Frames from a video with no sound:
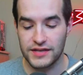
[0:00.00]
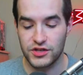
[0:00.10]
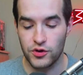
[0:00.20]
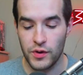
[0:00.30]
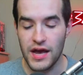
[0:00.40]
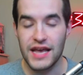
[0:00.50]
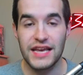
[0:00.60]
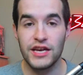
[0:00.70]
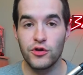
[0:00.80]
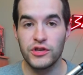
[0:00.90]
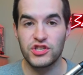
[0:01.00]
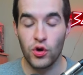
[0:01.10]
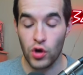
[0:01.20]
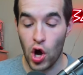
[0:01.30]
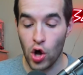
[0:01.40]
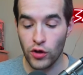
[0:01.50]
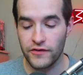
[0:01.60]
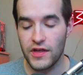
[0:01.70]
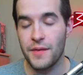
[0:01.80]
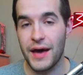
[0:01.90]
2. He nearly sold all of
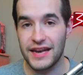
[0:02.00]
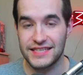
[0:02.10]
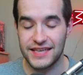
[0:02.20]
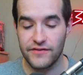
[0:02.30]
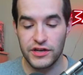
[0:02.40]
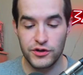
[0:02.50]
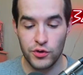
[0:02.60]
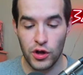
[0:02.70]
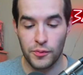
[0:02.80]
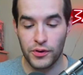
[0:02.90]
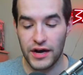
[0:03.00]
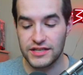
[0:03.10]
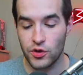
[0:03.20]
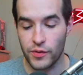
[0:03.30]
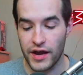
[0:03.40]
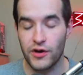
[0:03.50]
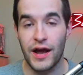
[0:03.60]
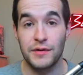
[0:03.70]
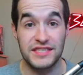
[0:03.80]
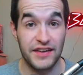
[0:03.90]
them at his $72 price, so they are
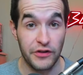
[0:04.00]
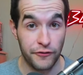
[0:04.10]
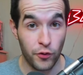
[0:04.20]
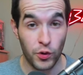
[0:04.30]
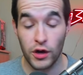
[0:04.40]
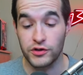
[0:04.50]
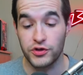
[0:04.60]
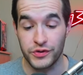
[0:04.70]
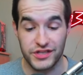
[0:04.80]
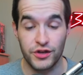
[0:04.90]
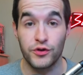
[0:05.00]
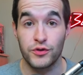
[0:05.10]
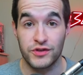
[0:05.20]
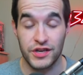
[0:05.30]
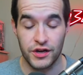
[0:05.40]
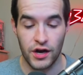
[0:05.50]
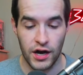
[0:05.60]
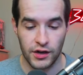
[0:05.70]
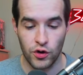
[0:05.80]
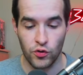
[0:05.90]
now at $74. You can still use the
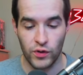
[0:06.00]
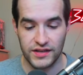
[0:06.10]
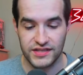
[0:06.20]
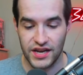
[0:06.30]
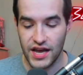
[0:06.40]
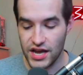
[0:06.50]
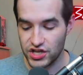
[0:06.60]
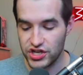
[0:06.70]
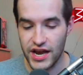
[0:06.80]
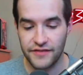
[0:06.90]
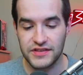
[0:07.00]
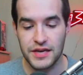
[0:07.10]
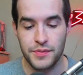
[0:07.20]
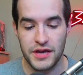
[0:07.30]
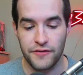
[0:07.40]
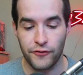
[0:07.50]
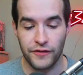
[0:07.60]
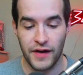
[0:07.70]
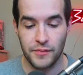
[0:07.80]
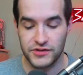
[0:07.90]
uh, code Ruxin GFTP for
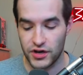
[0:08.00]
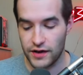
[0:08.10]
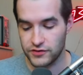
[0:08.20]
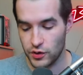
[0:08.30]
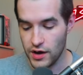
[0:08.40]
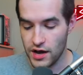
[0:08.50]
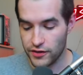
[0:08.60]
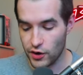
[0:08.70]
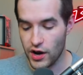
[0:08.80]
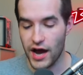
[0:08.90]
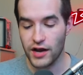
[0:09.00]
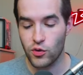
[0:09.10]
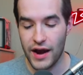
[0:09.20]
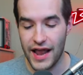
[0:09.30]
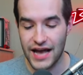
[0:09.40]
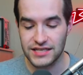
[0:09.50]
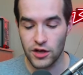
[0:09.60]
5% off. So they're not quite as low